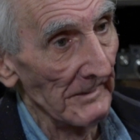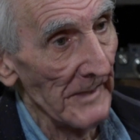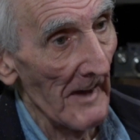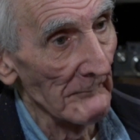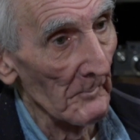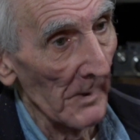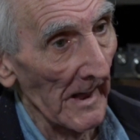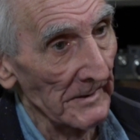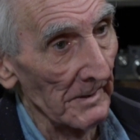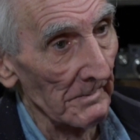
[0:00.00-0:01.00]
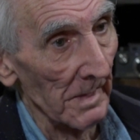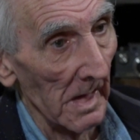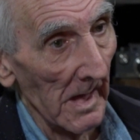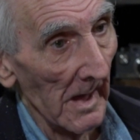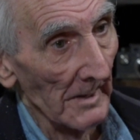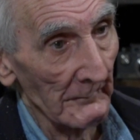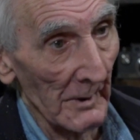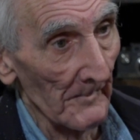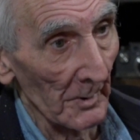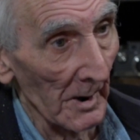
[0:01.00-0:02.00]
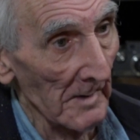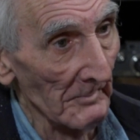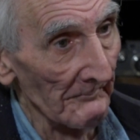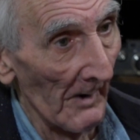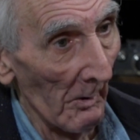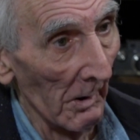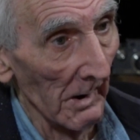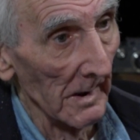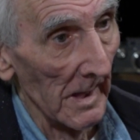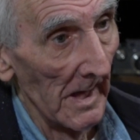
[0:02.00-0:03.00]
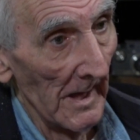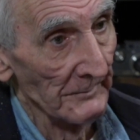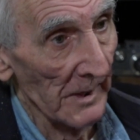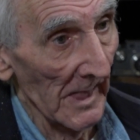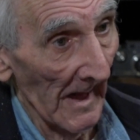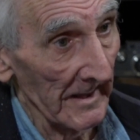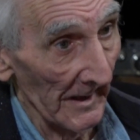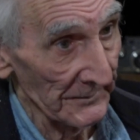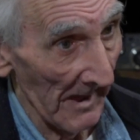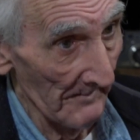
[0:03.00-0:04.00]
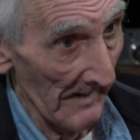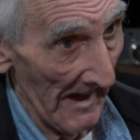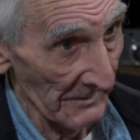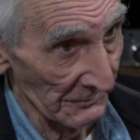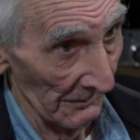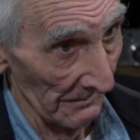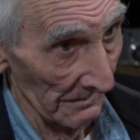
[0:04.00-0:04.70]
never played Cripple Creek before till I got that banjo.